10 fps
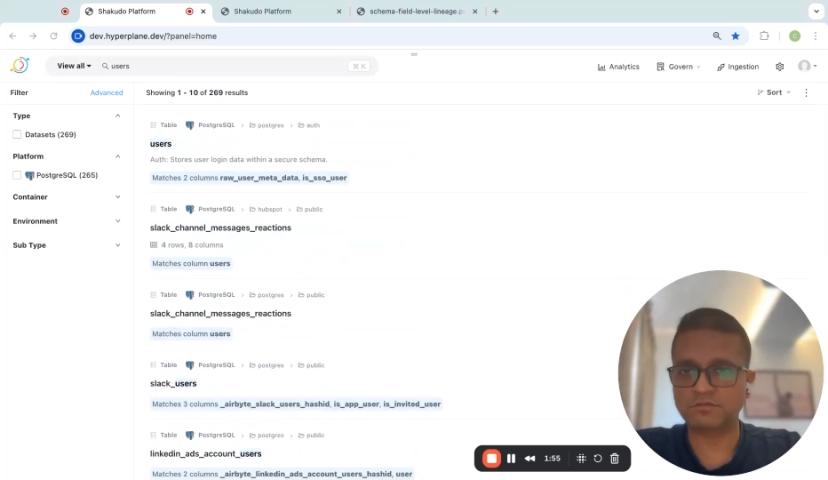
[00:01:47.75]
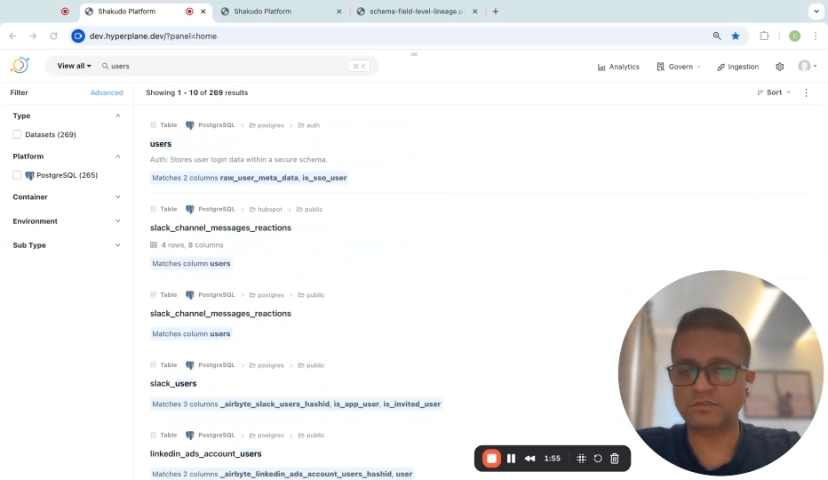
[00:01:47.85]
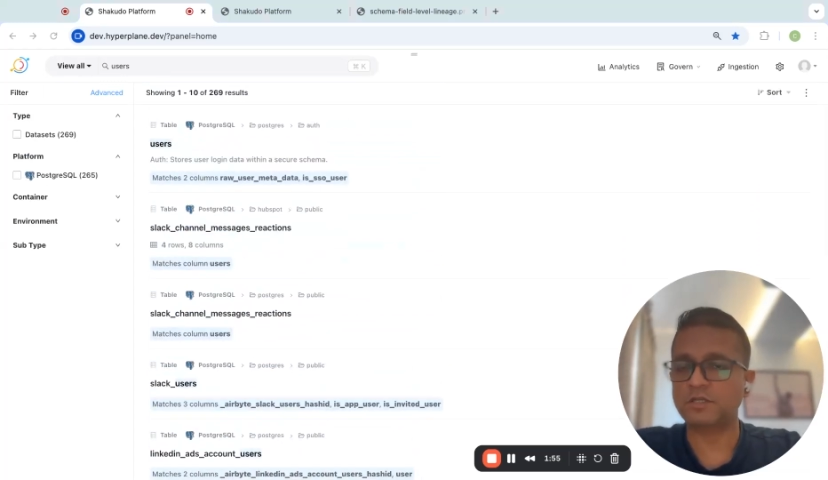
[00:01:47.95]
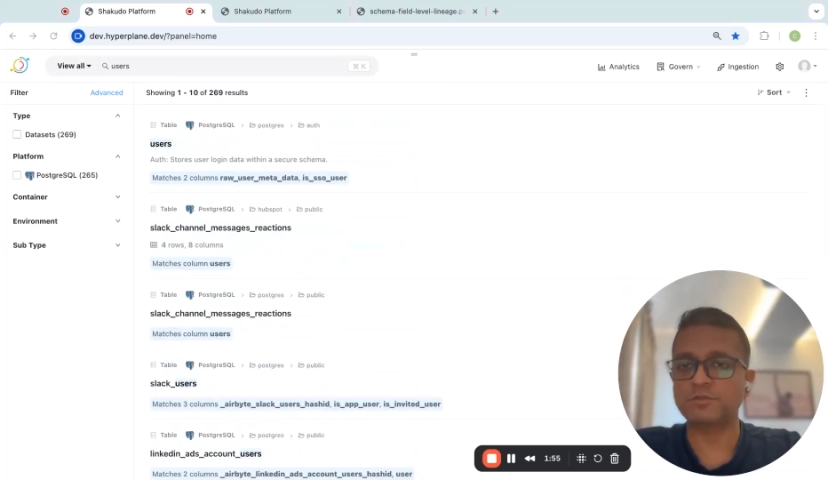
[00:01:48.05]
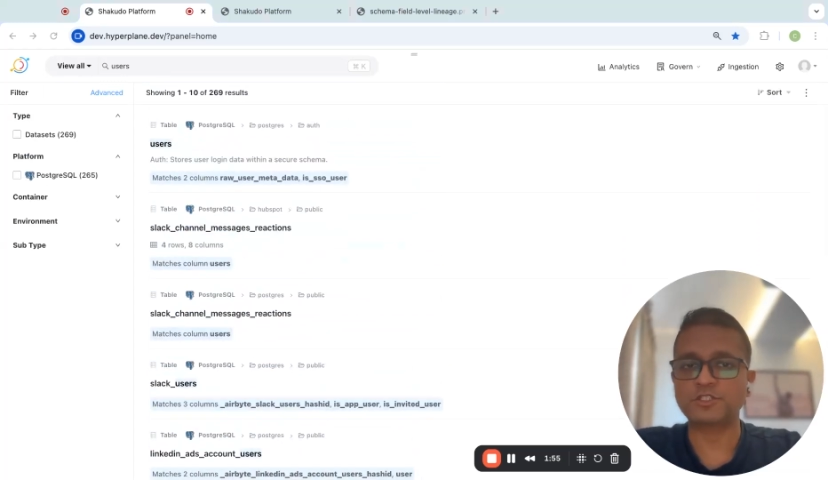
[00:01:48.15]

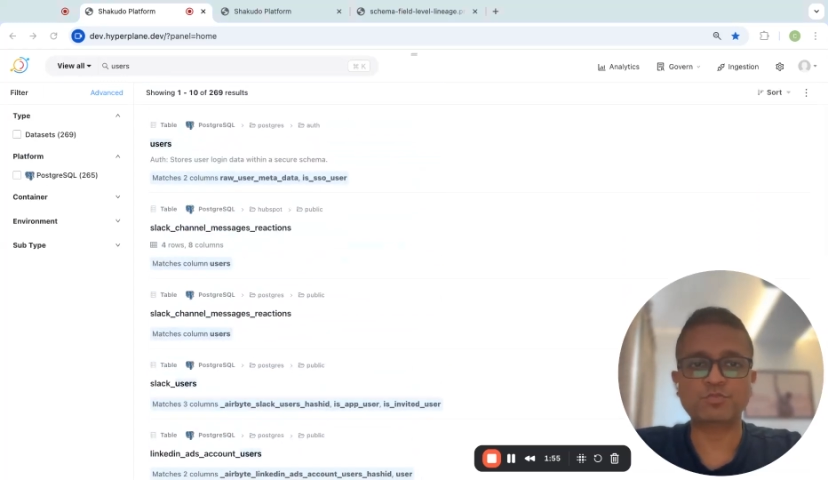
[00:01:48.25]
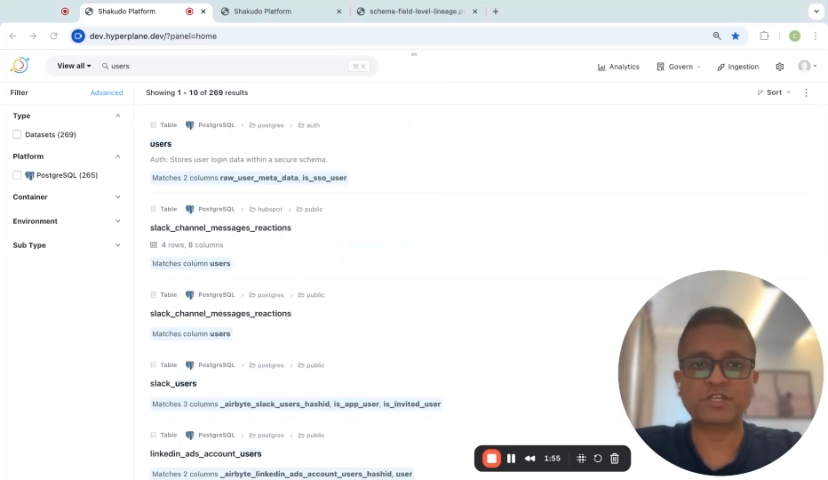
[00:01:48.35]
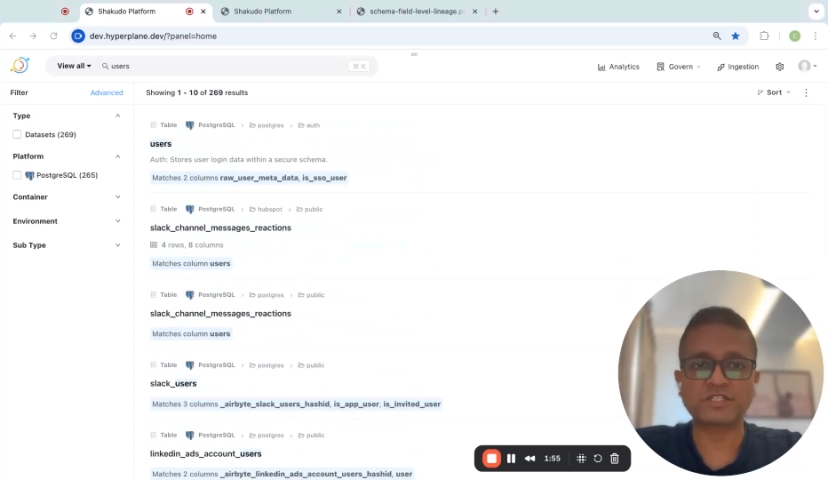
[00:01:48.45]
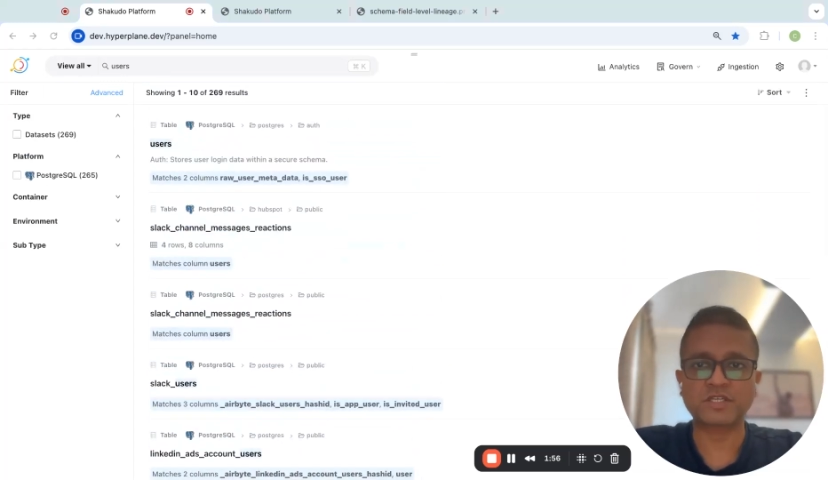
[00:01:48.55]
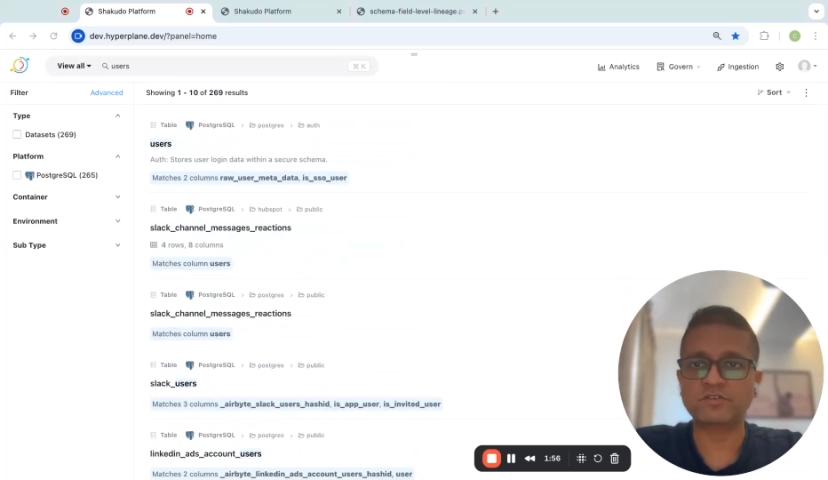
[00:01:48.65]
term is
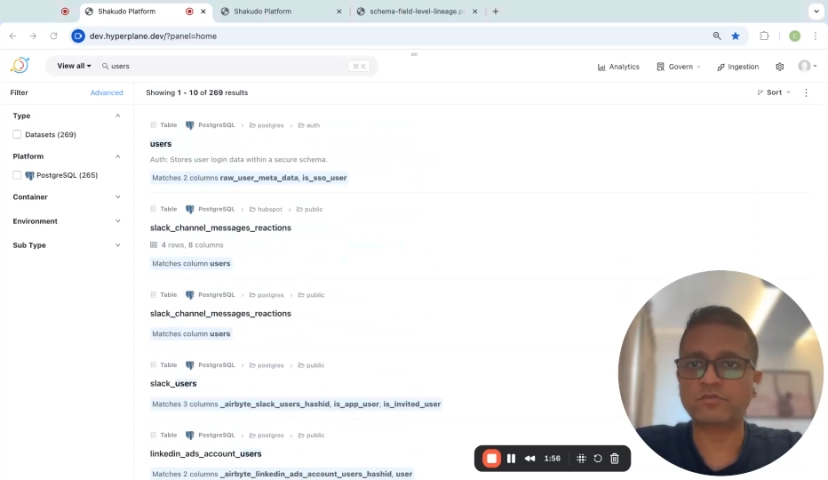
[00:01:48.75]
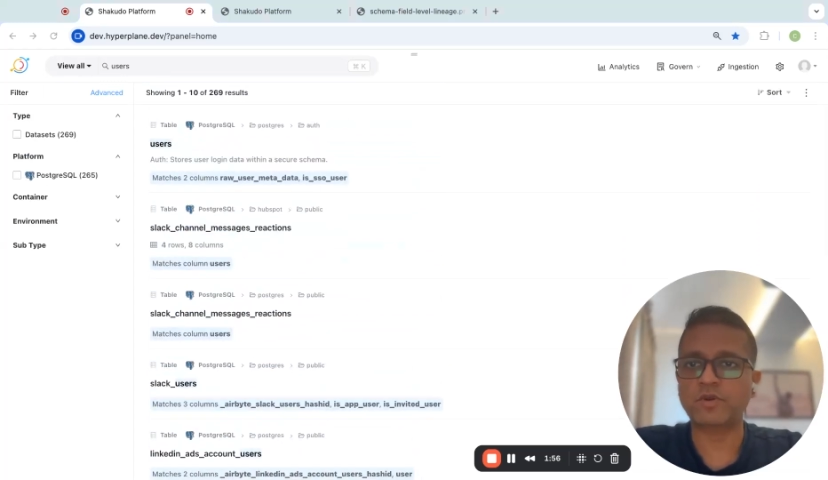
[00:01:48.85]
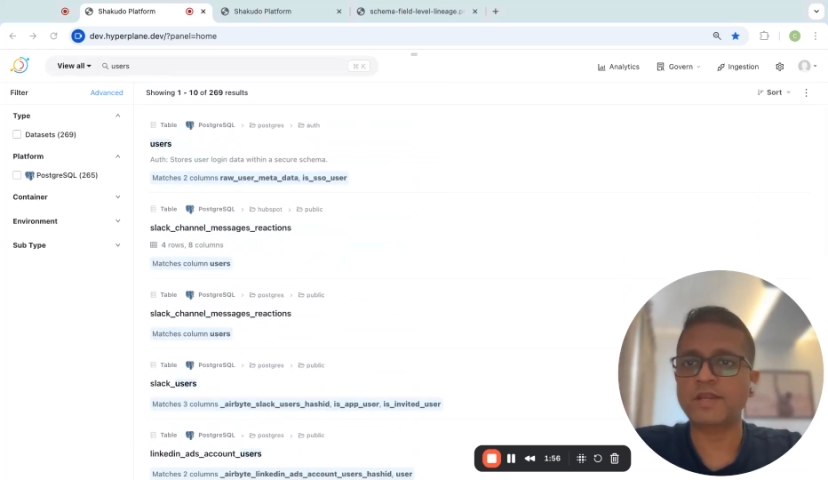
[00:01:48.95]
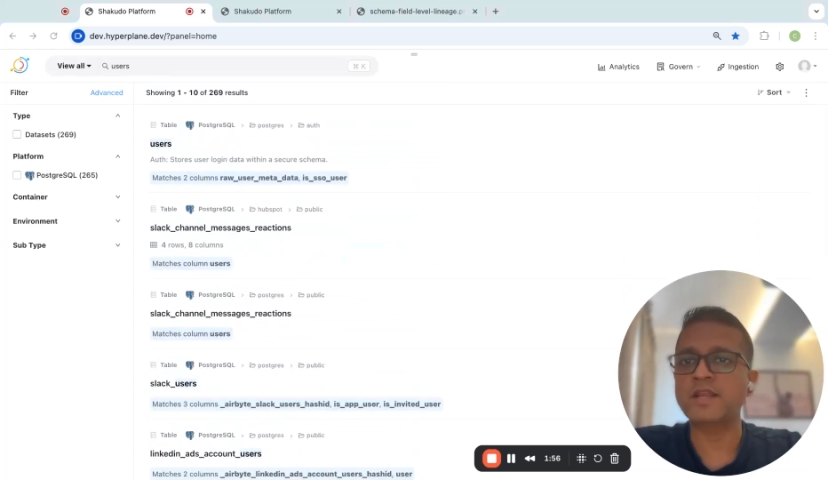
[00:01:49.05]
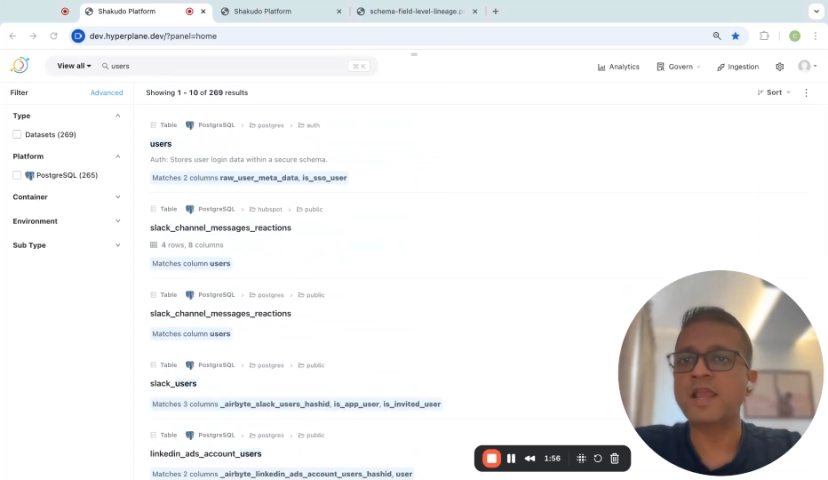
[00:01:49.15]
present,
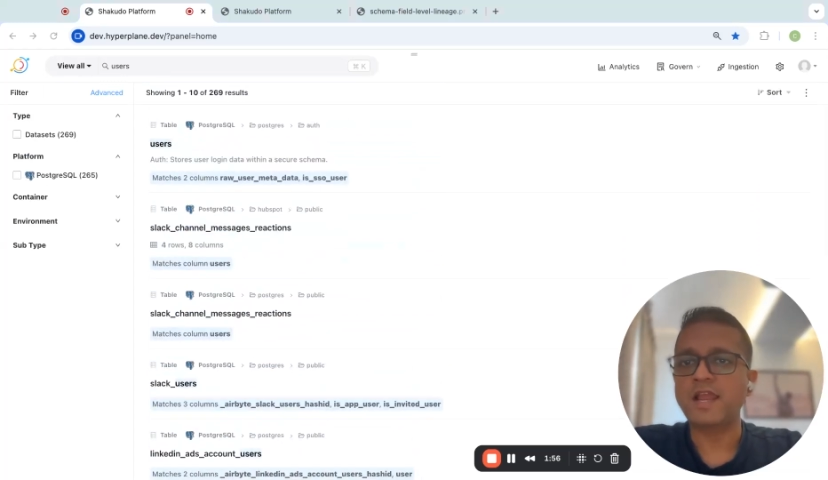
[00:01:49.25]
right?